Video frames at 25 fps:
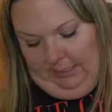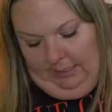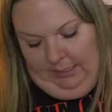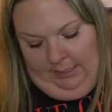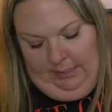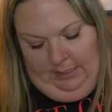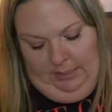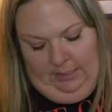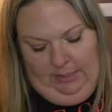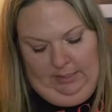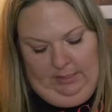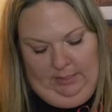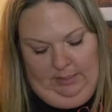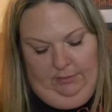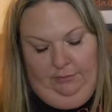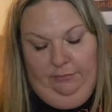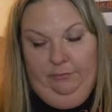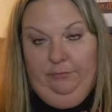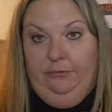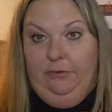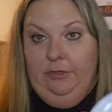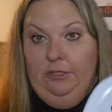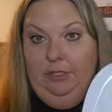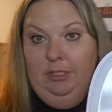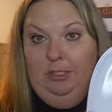
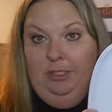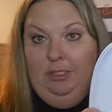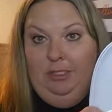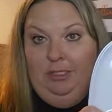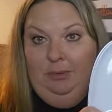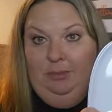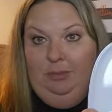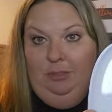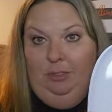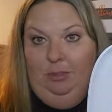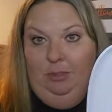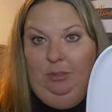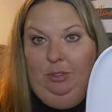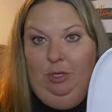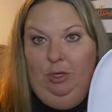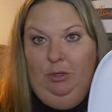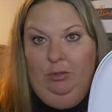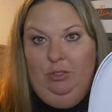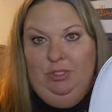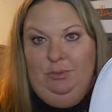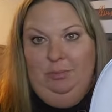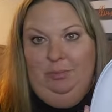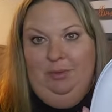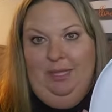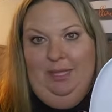have some little
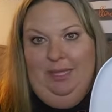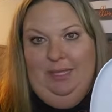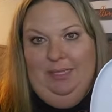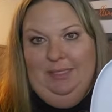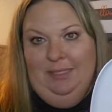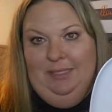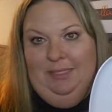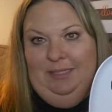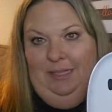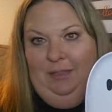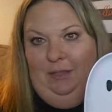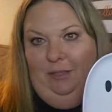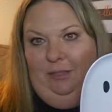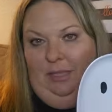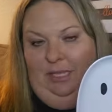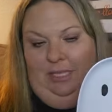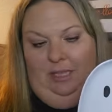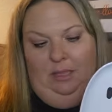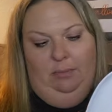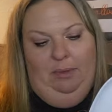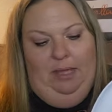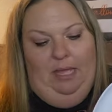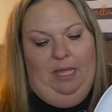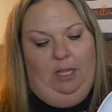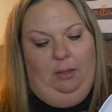ghost plates that look like
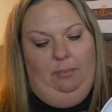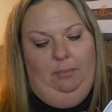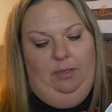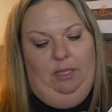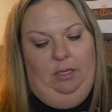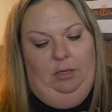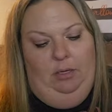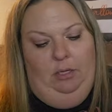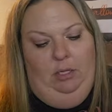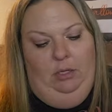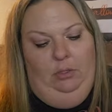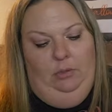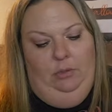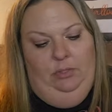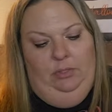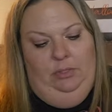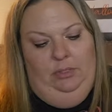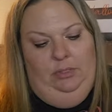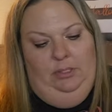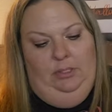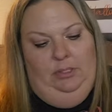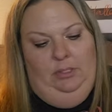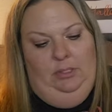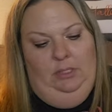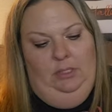the Pac-Man
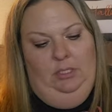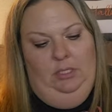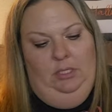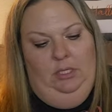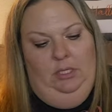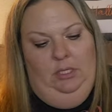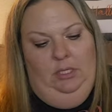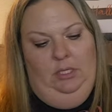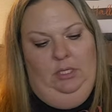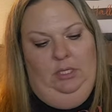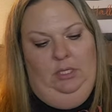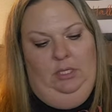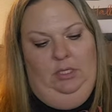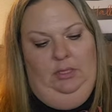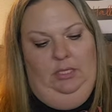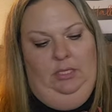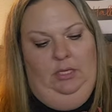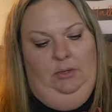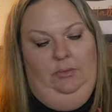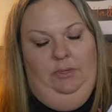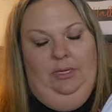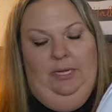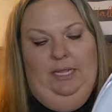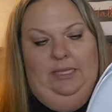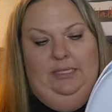ghosts.
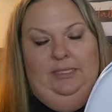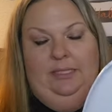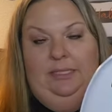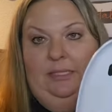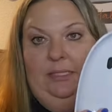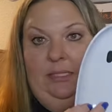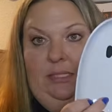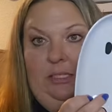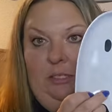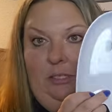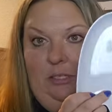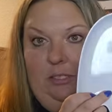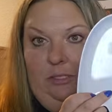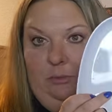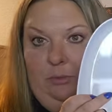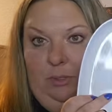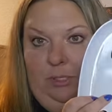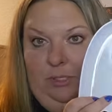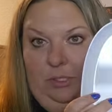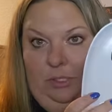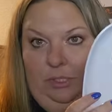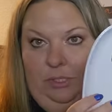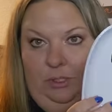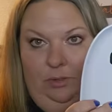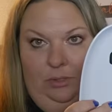That one has the sticker
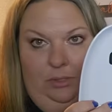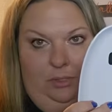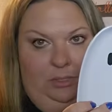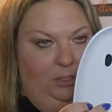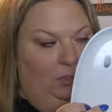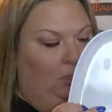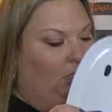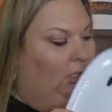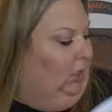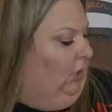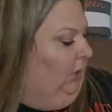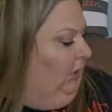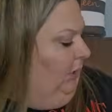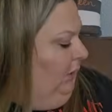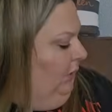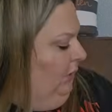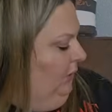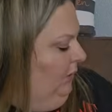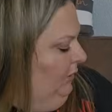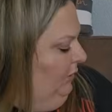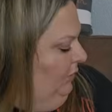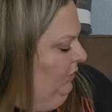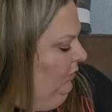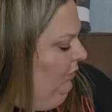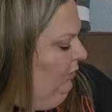residue still on it.
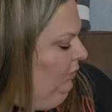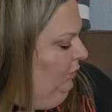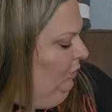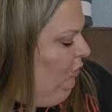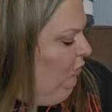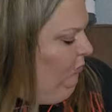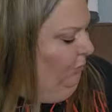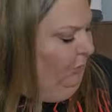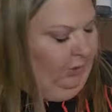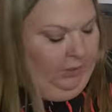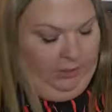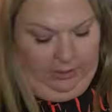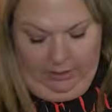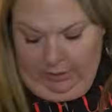Super